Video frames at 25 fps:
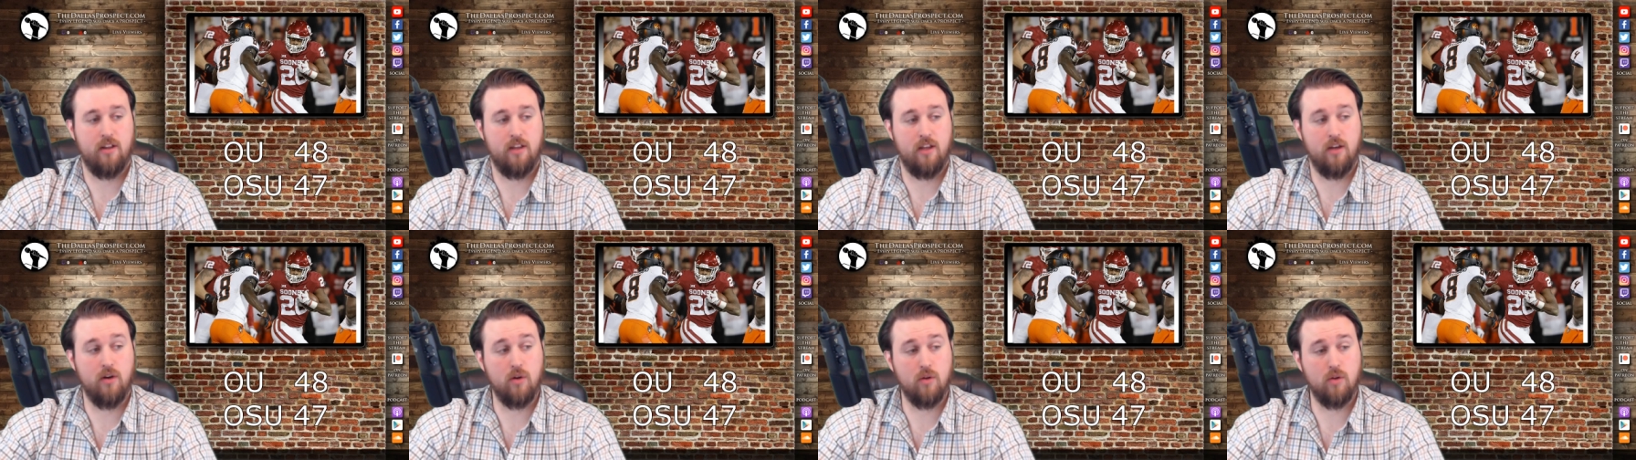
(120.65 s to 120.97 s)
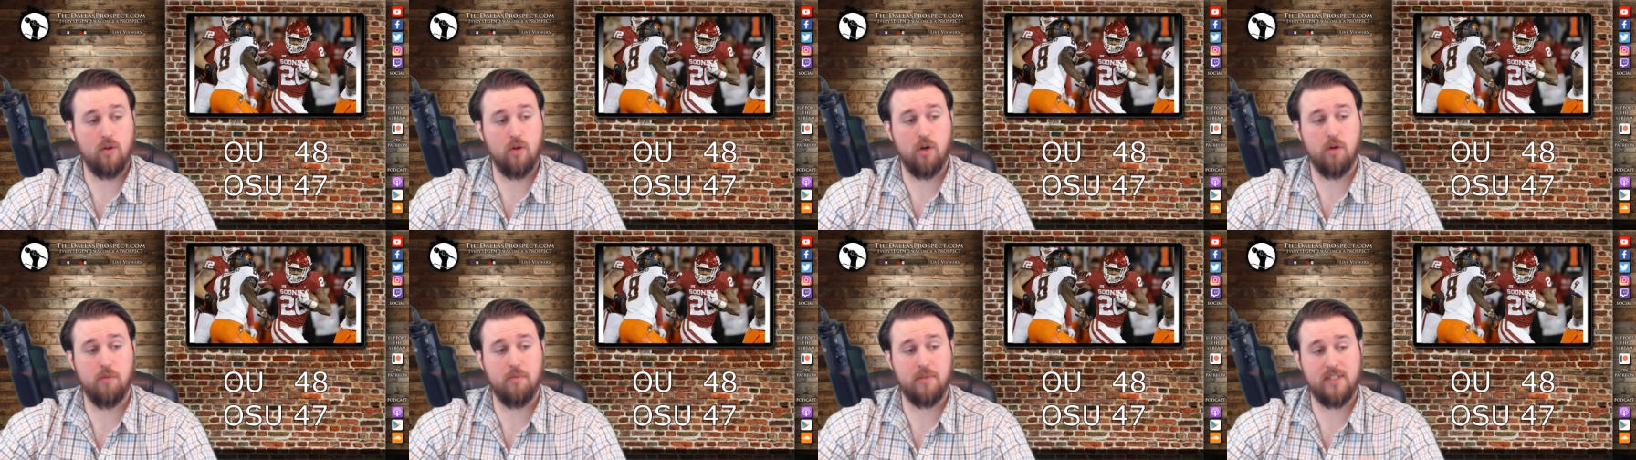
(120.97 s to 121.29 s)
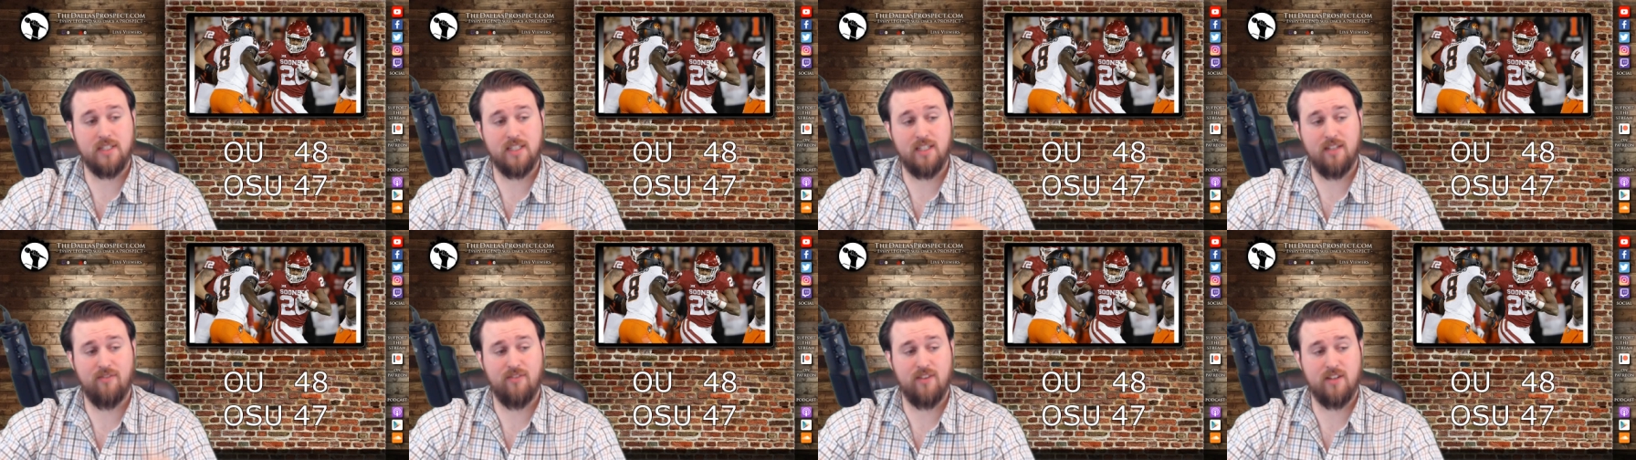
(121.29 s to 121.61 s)
The Oklahoma
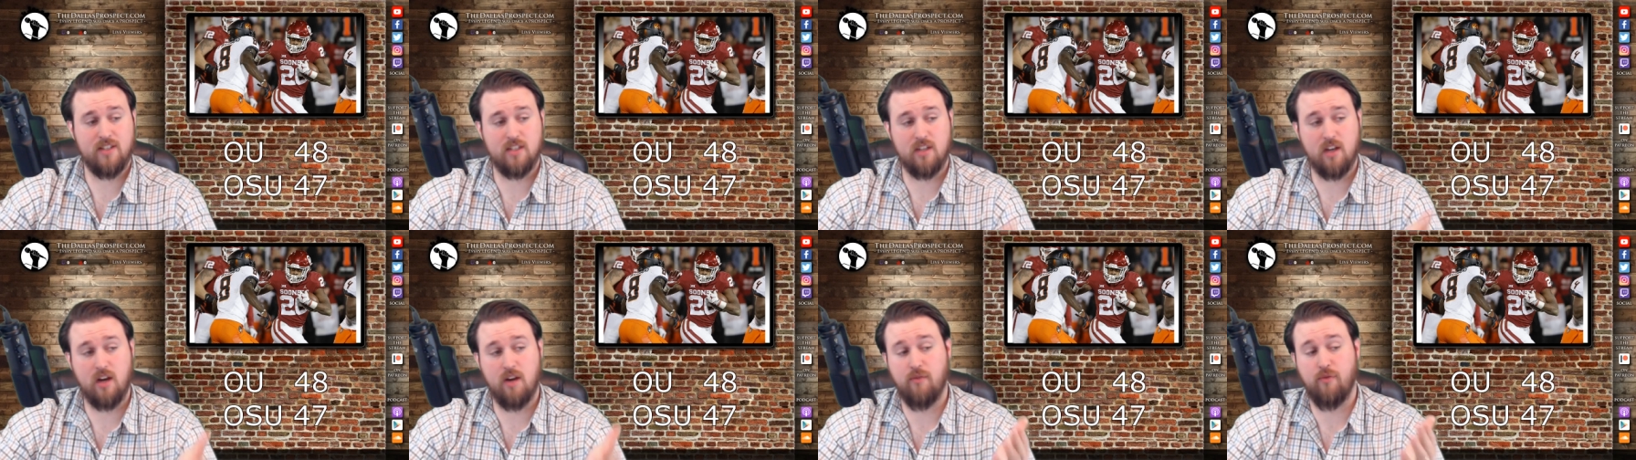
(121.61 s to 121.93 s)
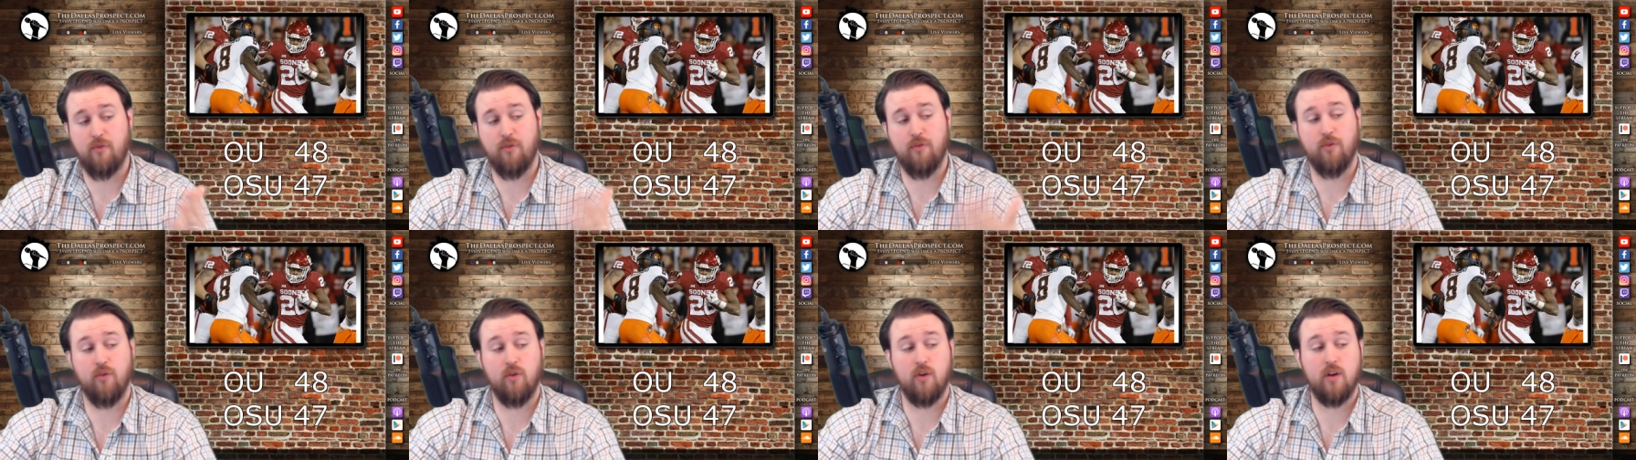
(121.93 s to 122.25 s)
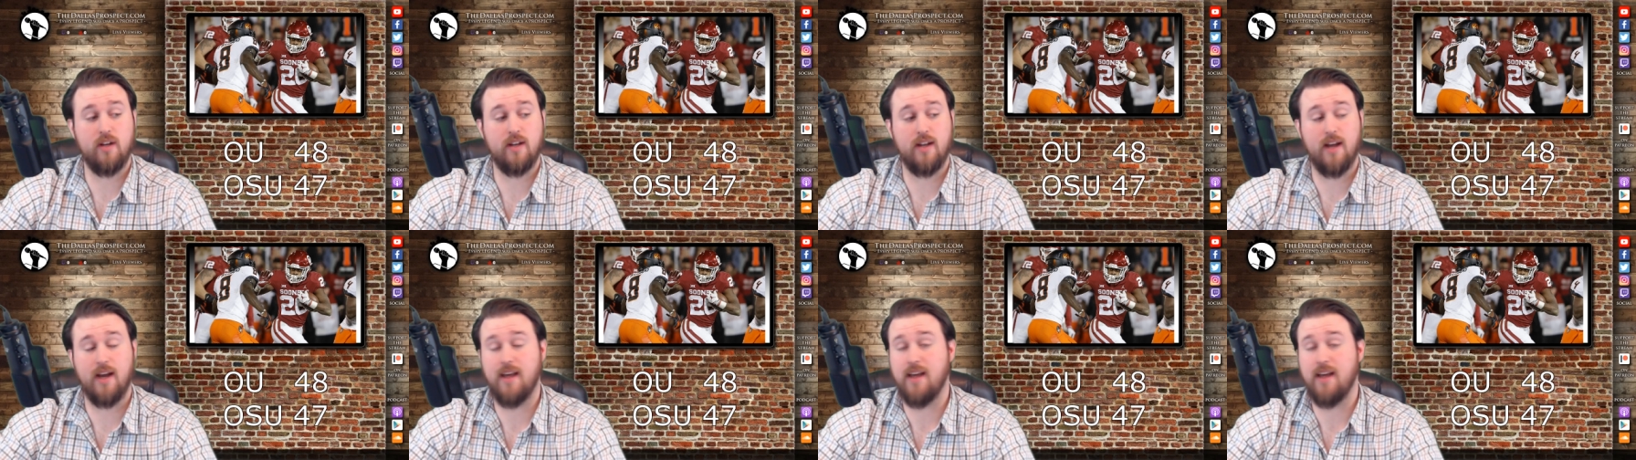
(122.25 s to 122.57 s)
defense up front, I